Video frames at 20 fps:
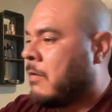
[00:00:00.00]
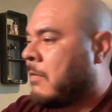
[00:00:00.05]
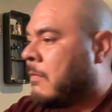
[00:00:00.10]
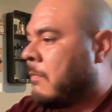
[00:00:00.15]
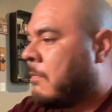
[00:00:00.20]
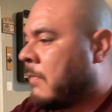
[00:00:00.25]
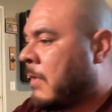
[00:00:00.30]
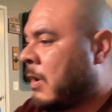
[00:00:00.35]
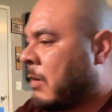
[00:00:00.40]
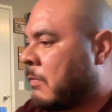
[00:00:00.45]

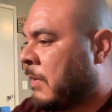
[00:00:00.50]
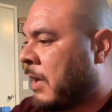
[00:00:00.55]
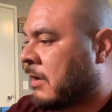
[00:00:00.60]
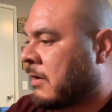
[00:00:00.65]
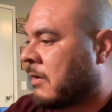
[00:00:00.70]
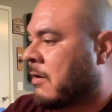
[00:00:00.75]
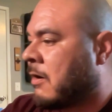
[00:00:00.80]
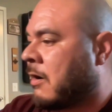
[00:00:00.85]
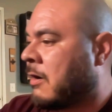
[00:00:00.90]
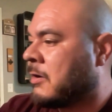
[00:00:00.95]
Mount Baker
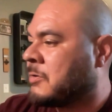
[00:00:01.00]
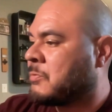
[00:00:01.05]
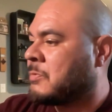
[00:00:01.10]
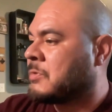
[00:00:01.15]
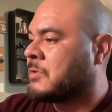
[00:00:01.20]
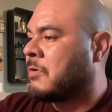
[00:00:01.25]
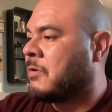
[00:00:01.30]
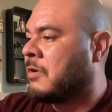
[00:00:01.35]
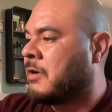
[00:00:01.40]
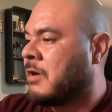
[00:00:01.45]
Gardens. What's
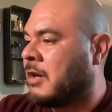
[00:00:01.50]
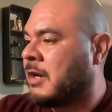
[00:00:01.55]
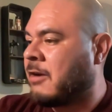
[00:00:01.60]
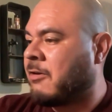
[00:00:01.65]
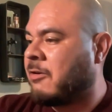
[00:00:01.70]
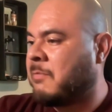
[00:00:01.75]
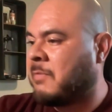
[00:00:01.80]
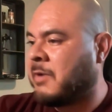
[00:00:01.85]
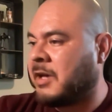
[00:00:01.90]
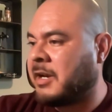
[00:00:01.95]
going on,
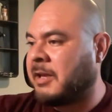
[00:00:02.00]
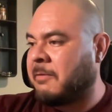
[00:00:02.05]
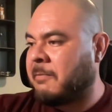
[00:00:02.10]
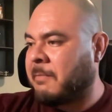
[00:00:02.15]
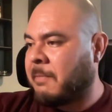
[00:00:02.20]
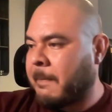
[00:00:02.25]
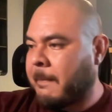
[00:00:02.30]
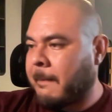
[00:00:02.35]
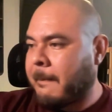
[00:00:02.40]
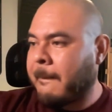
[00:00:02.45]
everybody?
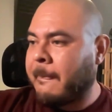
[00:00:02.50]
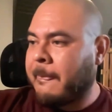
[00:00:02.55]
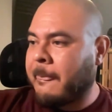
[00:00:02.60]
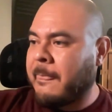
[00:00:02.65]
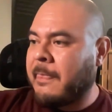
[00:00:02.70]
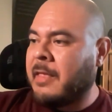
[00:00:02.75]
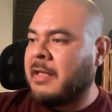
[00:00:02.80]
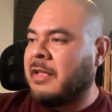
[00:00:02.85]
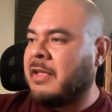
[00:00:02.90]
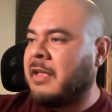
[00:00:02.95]

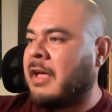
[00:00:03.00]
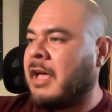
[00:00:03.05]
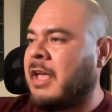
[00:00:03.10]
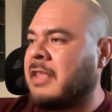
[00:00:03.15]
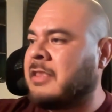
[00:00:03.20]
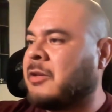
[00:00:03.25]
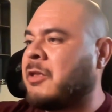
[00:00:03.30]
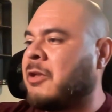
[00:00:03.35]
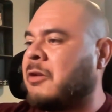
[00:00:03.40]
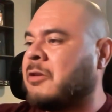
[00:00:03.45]
And
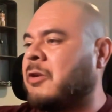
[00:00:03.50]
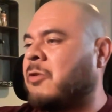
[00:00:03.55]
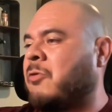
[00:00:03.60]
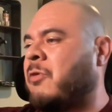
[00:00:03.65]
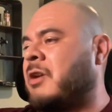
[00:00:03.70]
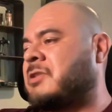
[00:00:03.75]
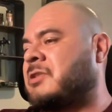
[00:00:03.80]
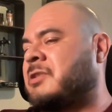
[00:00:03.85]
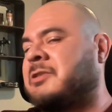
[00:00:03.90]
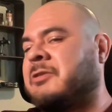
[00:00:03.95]
the
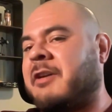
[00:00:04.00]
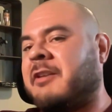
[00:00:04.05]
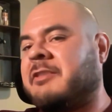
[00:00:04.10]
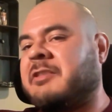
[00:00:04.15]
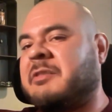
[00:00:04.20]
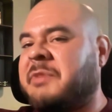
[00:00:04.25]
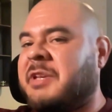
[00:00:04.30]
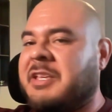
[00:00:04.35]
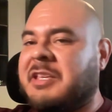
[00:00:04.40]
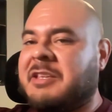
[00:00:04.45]
questions don't have to
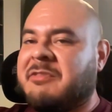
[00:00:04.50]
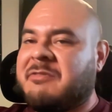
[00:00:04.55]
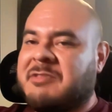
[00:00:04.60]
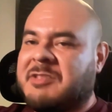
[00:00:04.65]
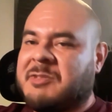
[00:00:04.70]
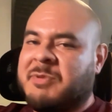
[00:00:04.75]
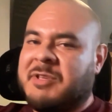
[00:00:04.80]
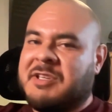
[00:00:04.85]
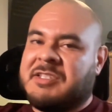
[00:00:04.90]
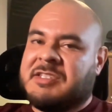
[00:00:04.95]
be
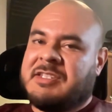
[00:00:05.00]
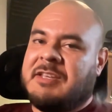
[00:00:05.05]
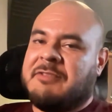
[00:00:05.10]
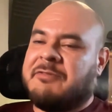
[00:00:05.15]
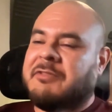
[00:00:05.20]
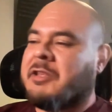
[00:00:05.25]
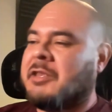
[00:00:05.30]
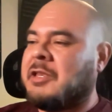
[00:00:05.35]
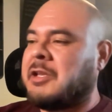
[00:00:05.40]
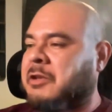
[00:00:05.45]

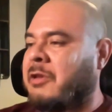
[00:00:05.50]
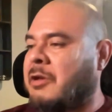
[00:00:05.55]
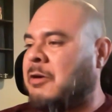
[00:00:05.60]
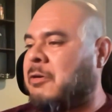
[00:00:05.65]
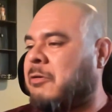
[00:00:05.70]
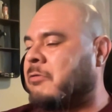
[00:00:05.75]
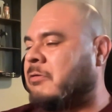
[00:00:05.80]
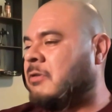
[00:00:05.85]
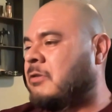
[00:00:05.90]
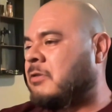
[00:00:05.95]
specifically
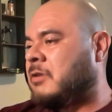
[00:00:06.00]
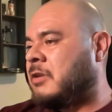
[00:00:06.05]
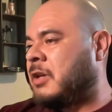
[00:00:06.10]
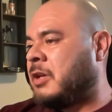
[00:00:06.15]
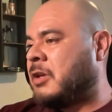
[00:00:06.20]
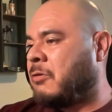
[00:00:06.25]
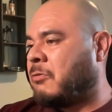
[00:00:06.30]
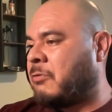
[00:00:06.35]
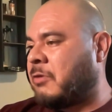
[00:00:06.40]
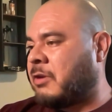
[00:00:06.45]
clone,
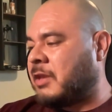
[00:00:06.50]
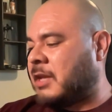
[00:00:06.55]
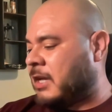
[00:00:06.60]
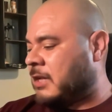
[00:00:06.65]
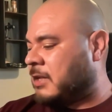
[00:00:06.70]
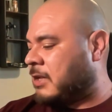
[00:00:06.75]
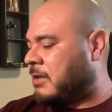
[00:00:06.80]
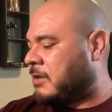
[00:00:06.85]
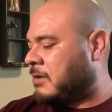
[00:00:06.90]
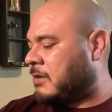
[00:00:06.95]

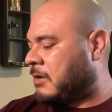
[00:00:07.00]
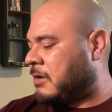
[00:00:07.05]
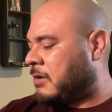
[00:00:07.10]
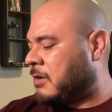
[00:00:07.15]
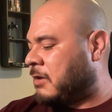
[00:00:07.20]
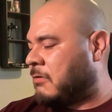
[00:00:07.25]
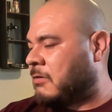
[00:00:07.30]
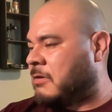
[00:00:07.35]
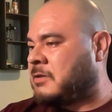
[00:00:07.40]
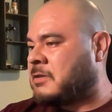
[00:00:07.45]
related.
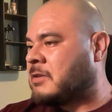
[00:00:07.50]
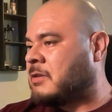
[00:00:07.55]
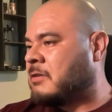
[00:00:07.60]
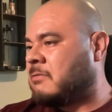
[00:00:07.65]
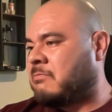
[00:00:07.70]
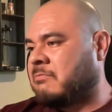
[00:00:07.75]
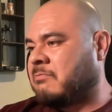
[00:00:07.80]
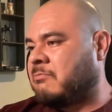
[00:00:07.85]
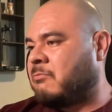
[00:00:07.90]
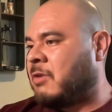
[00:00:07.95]

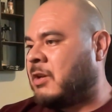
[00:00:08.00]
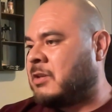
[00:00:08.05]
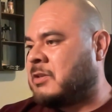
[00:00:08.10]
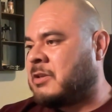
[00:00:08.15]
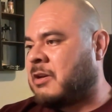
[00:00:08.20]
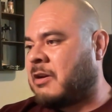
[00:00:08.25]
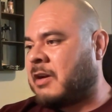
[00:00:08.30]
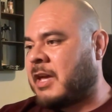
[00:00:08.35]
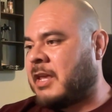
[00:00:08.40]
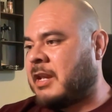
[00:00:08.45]
We could
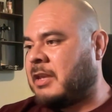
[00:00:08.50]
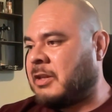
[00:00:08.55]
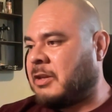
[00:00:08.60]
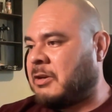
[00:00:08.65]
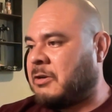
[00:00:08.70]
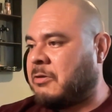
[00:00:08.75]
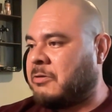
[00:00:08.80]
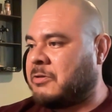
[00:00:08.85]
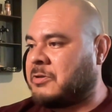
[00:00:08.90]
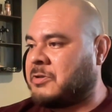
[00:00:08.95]
talk anything
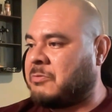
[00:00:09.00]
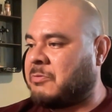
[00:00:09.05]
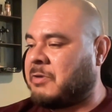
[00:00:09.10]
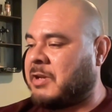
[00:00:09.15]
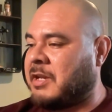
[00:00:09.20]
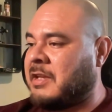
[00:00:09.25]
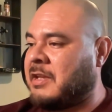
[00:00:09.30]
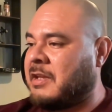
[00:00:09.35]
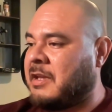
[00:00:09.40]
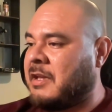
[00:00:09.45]
nursery,
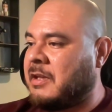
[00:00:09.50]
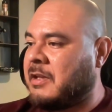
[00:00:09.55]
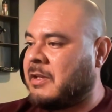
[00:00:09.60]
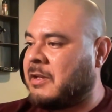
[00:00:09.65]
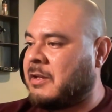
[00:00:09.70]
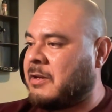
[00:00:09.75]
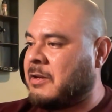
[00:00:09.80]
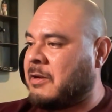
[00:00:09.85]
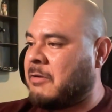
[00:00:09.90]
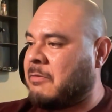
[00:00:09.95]

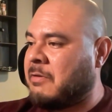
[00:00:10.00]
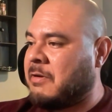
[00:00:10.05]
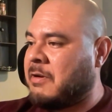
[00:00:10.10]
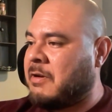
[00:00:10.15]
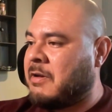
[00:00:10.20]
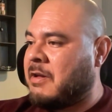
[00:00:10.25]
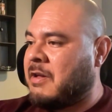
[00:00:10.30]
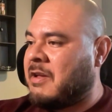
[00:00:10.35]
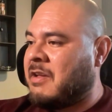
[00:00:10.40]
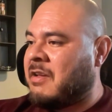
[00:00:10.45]

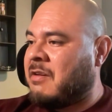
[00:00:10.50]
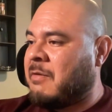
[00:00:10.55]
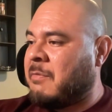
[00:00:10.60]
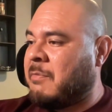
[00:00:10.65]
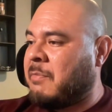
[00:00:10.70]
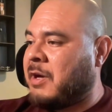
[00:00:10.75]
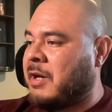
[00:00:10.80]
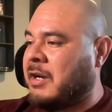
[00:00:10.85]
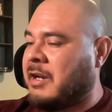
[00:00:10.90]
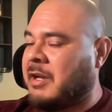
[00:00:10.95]

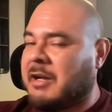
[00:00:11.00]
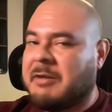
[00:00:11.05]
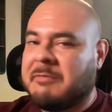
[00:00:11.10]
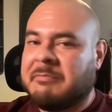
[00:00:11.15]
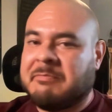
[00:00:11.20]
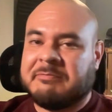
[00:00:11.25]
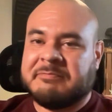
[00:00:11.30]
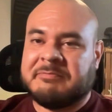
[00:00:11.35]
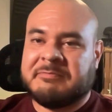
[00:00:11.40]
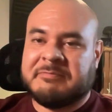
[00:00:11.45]
but
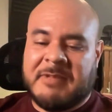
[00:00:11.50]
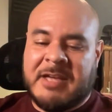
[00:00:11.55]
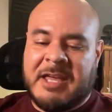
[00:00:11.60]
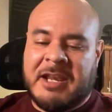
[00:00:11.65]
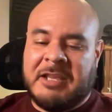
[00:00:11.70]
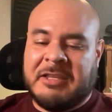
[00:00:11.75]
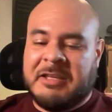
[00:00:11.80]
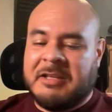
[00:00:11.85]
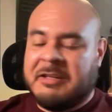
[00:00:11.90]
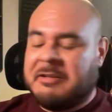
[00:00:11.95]

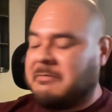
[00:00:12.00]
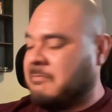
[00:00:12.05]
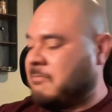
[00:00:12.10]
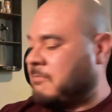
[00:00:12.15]
anything.